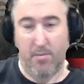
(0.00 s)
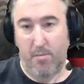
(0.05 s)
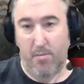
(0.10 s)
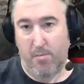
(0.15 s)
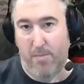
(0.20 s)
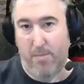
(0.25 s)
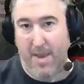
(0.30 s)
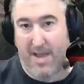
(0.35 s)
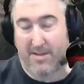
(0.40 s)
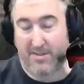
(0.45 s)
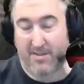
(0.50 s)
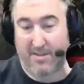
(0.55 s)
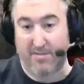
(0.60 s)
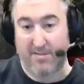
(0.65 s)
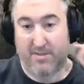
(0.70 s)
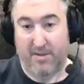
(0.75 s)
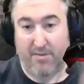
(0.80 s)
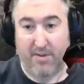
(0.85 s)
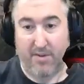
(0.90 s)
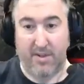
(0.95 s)
Massive
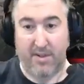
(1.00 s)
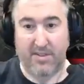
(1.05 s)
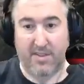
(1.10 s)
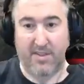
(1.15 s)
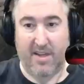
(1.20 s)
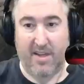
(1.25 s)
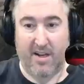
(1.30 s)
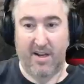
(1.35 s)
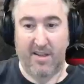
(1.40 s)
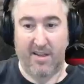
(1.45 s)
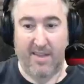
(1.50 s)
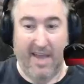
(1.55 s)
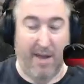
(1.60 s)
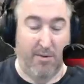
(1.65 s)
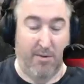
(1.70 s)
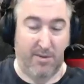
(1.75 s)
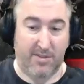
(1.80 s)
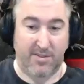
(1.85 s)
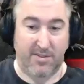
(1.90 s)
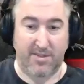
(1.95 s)
difference there. That
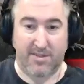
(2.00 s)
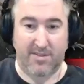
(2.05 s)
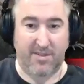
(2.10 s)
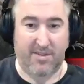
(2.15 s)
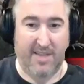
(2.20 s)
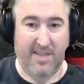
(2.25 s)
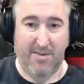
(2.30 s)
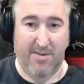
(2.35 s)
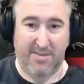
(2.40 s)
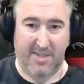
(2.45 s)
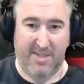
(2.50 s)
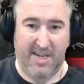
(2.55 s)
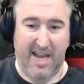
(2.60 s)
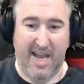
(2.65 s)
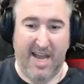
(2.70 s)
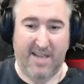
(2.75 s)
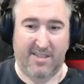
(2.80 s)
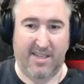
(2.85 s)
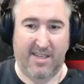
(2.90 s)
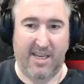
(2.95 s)
was an
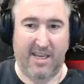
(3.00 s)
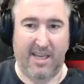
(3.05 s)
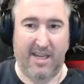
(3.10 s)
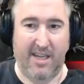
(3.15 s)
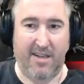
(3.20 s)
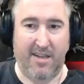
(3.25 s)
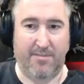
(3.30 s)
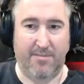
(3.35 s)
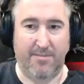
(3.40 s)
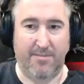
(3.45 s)
ass kicking.